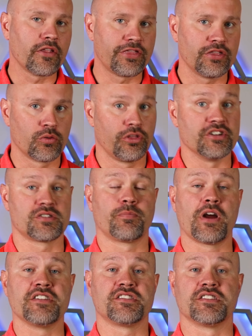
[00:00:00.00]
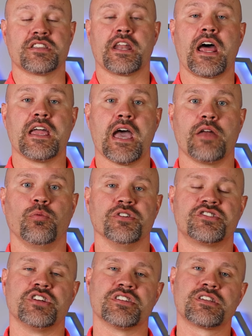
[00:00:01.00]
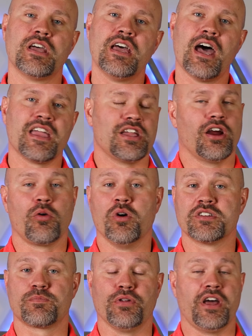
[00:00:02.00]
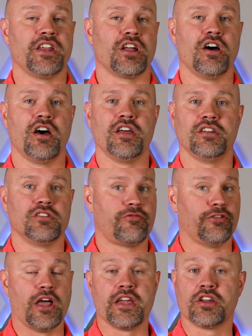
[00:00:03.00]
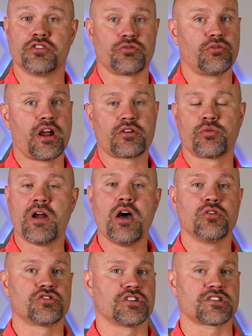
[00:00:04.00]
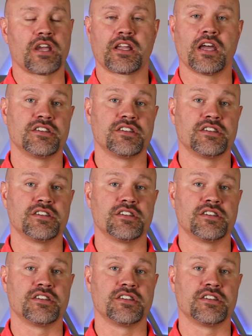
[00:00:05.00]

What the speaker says: of the surprises that I had was just, here I was planning on flying a direct route, just like